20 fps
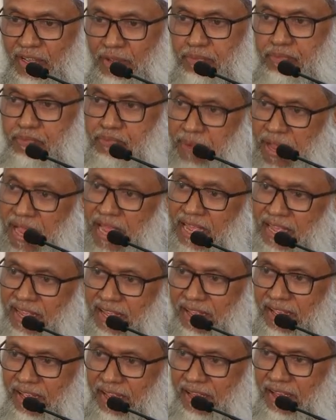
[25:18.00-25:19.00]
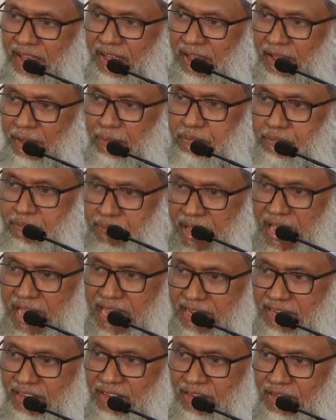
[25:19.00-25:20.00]
may
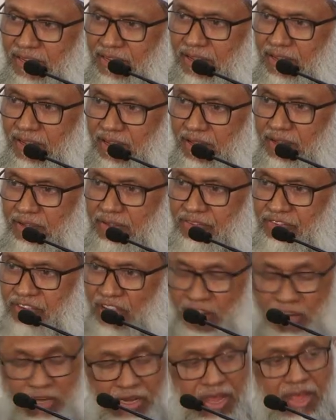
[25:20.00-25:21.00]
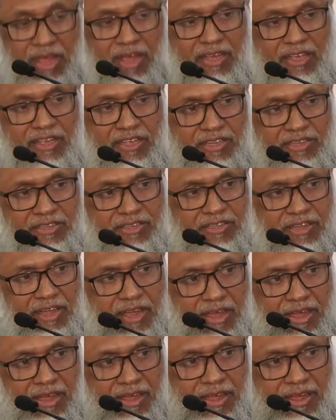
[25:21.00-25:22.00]
make uh, Jannah is
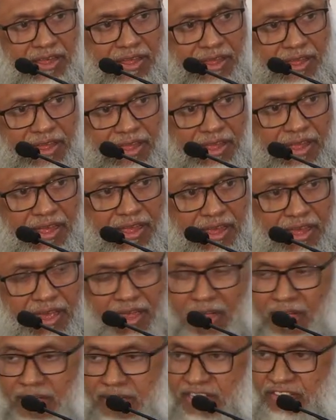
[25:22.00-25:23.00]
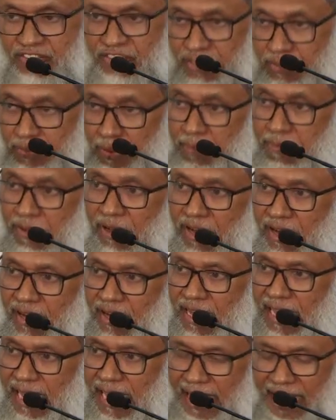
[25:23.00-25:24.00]
uh, uh, achievable
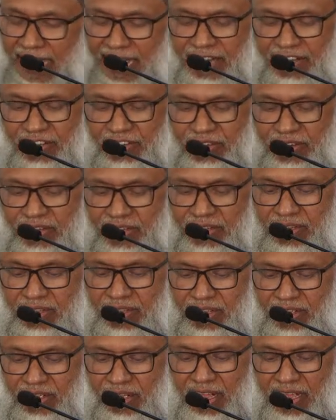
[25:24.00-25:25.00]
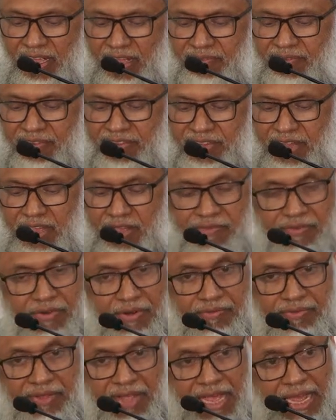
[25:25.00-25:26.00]
and I am saved
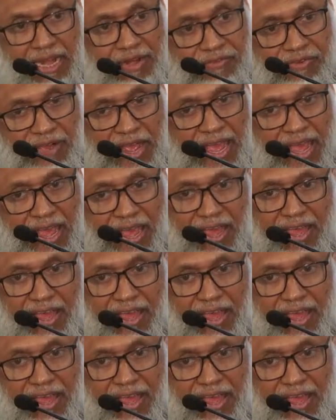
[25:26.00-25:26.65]
from the hellfire,